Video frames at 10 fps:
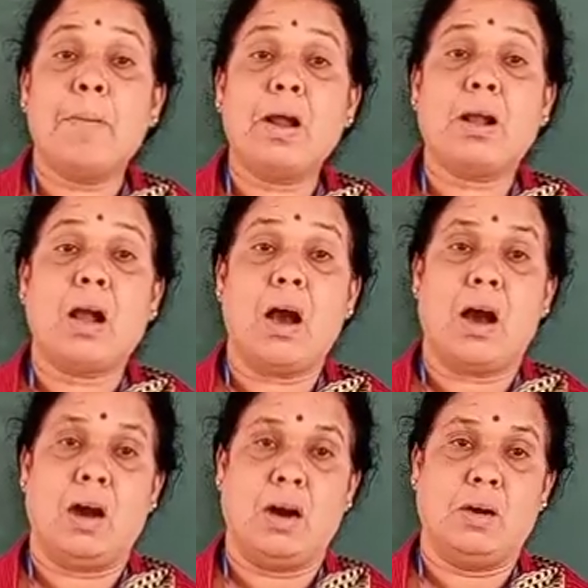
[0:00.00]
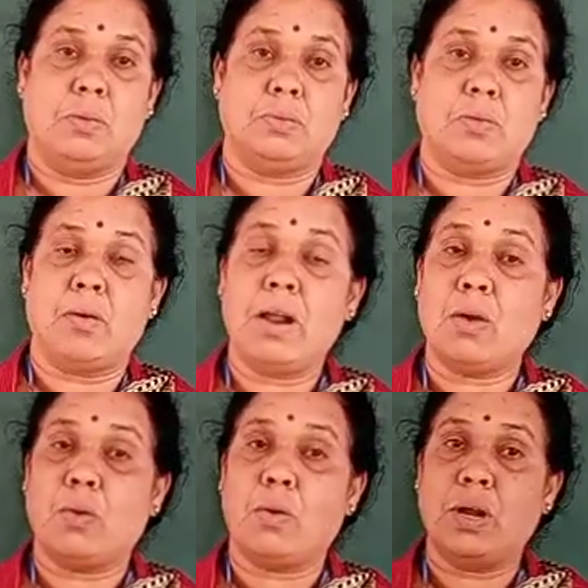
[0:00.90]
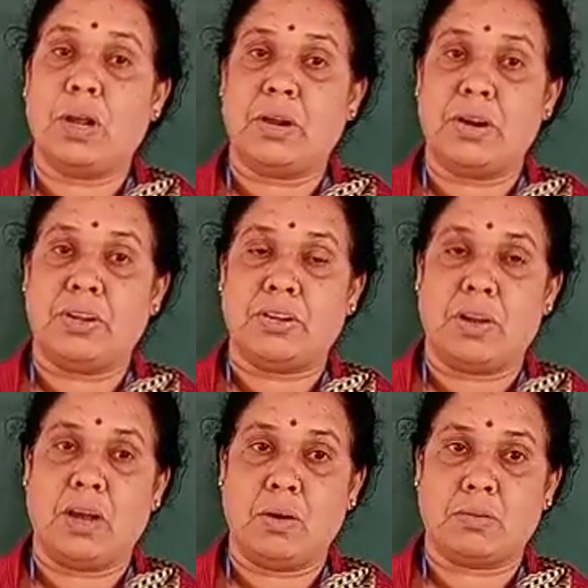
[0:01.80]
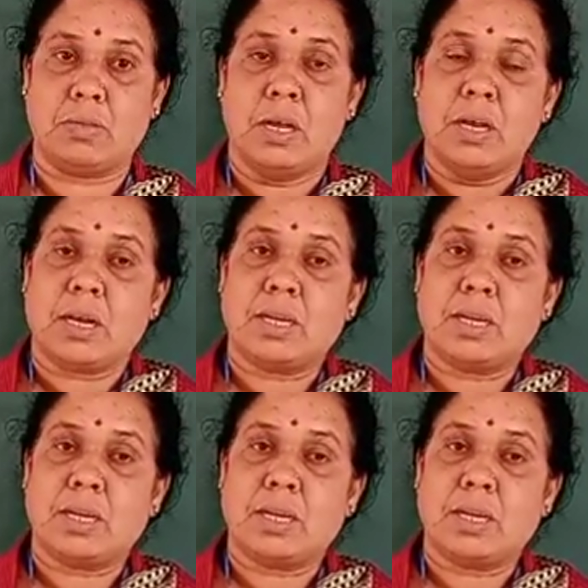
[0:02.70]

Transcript: pakka house or a good condition house.